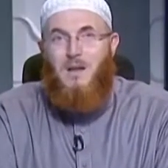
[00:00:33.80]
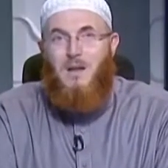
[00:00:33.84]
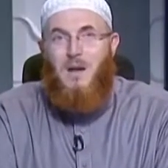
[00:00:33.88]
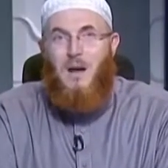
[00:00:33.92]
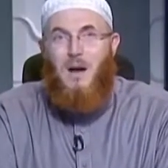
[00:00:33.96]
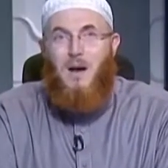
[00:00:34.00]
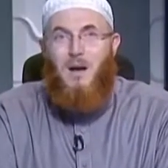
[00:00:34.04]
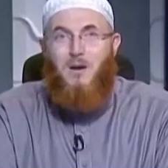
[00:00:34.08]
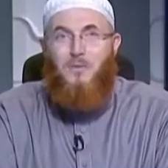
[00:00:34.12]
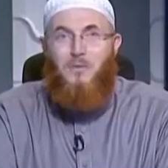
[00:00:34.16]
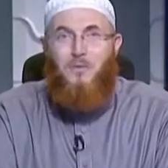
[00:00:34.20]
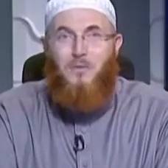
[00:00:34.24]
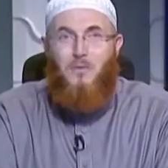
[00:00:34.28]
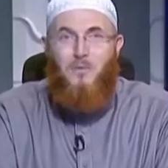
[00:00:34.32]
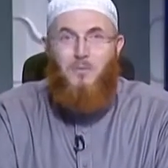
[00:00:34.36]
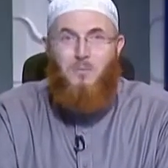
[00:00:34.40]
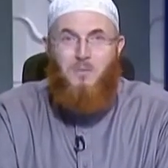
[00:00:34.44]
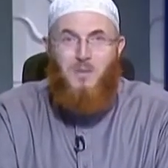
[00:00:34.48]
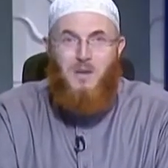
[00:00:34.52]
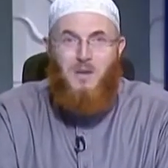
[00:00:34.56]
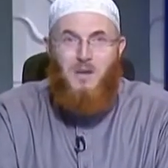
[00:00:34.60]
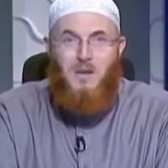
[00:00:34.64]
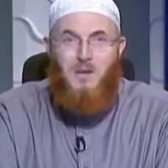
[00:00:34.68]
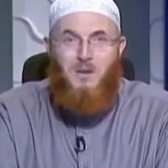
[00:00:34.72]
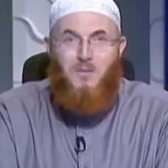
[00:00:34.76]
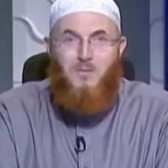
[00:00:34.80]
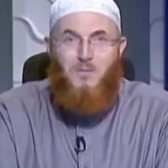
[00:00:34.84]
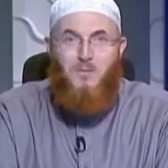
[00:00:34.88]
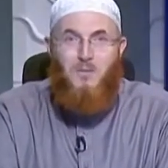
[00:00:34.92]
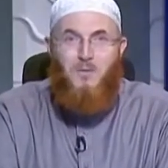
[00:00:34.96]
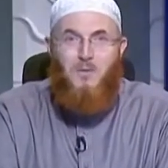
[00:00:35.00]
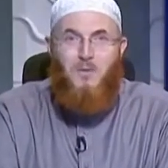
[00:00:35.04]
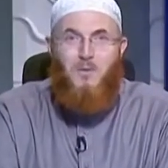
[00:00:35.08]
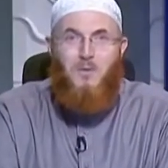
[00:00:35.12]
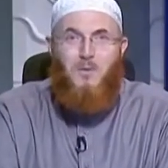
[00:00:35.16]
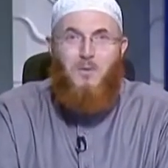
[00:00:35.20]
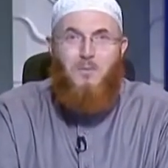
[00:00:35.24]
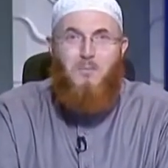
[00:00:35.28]
they are forbidden
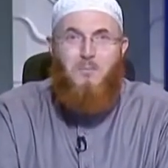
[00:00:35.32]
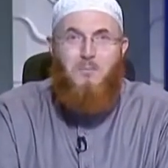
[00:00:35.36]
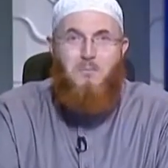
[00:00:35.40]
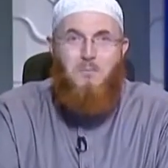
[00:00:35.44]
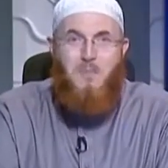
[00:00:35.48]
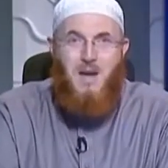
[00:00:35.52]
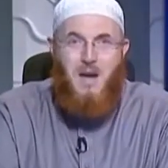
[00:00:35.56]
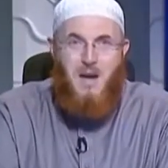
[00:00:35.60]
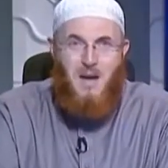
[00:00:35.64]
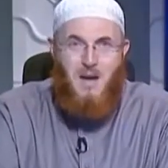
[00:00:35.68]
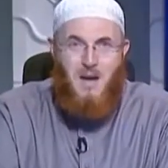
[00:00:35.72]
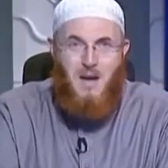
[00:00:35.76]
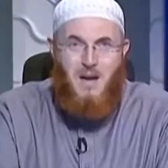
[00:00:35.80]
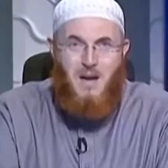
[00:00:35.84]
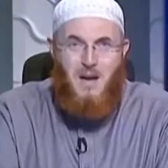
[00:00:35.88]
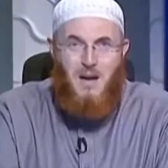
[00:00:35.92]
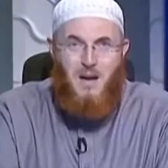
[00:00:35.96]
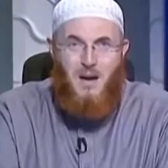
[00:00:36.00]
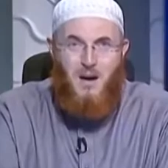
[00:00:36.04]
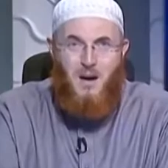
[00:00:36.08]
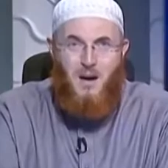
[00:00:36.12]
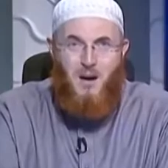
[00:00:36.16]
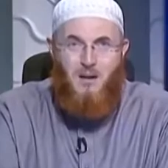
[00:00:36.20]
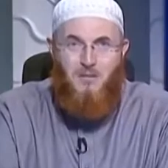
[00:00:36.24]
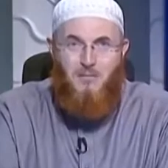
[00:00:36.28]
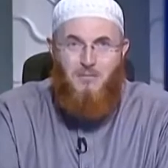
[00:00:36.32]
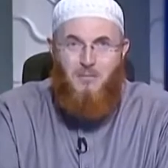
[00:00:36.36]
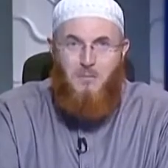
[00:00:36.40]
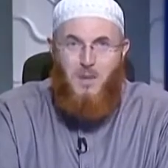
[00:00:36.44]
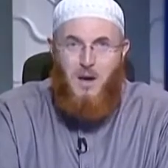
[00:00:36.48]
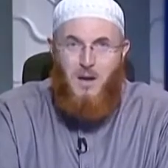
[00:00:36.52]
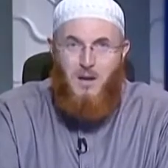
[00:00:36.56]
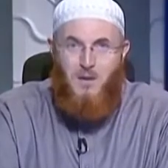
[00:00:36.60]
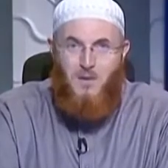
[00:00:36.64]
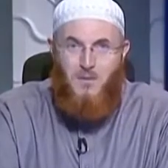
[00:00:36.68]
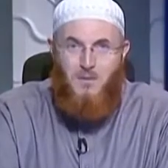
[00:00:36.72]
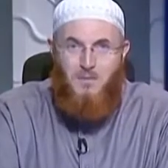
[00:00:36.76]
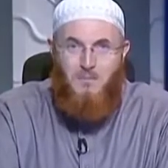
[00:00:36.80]
for men of
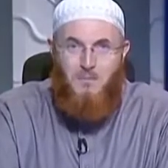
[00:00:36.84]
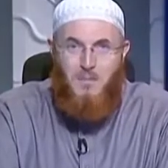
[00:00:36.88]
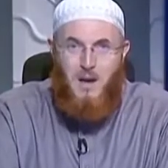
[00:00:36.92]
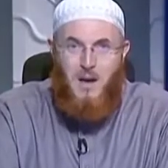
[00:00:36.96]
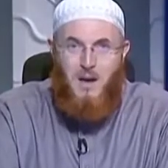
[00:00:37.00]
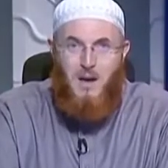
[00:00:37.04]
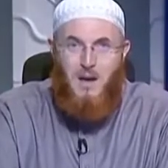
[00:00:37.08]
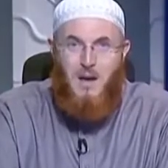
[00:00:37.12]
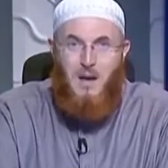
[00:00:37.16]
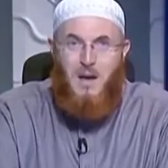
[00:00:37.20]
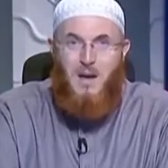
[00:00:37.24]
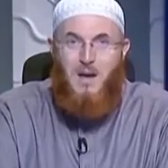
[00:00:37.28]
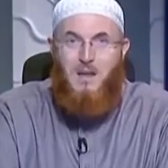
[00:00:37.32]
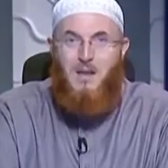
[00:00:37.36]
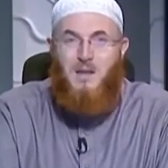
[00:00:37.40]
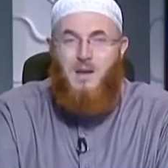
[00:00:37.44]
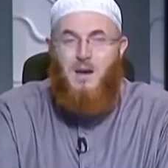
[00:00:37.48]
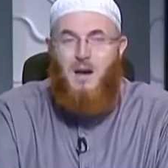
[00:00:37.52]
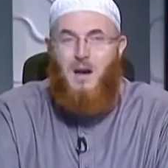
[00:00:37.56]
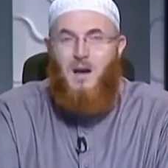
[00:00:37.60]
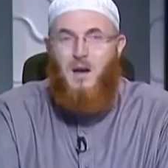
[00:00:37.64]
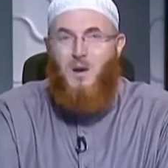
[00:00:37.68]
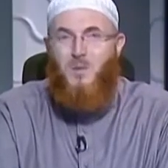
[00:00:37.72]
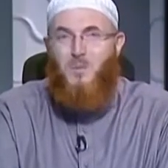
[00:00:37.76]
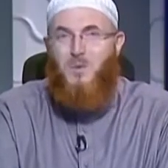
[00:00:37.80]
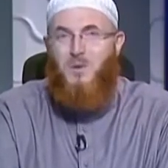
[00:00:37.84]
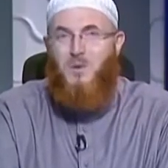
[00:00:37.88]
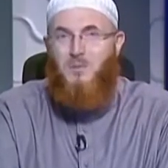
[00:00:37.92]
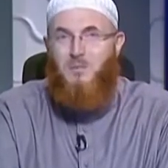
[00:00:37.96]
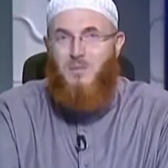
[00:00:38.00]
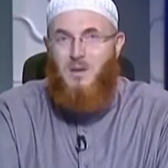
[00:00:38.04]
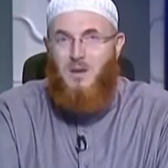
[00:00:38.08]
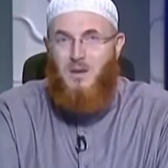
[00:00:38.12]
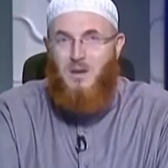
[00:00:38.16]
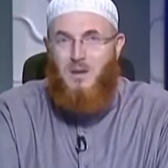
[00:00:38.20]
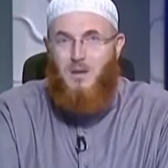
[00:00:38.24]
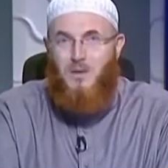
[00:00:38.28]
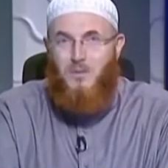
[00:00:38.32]
my ummah and they are
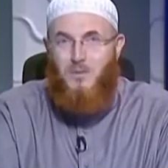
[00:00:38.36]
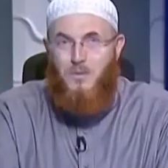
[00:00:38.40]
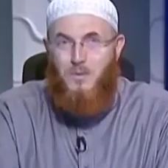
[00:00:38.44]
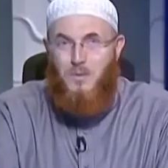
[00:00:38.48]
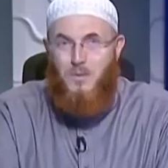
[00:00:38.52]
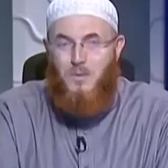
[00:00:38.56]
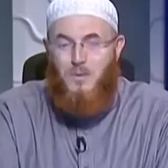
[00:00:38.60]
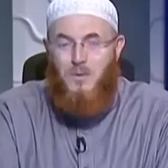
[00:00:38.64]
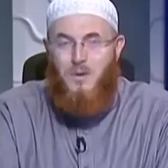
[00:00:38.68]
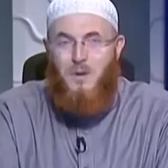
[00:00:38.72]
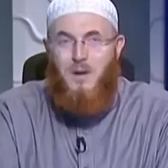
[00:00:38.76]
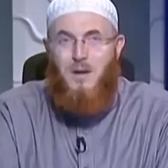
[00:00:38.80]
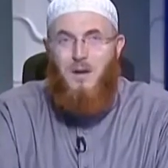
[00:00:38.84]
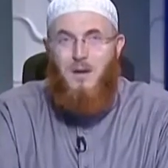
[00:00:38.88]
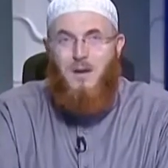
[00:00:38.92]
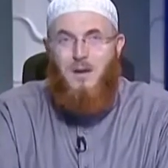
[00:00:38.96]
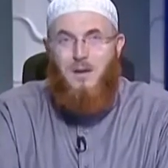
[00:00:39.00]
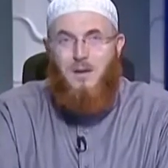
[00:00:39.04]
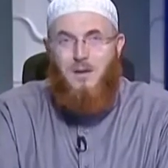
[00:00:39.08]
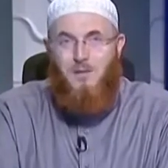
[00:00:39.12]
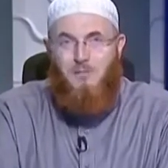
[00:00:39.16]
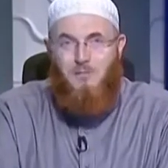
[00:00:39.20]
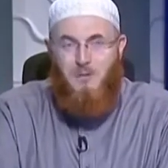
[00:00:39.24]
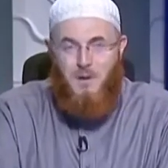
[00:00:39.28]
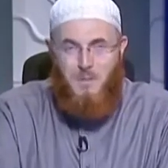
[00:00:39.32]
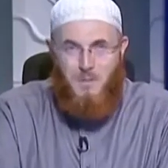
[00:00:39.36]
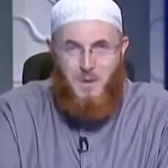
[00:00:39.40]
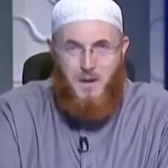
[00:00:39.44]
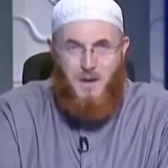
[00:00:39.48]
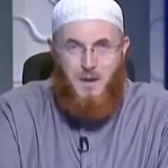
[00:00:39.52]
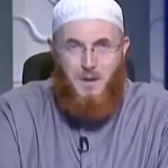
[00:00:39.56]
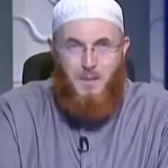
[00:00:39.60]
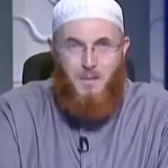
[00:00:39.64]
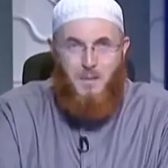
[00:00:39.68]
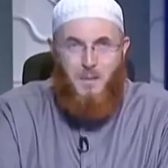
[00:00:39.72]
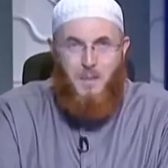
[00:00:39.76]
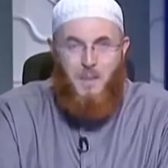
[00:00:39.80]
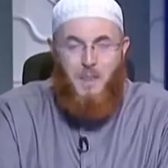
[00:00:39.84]
permitted for women.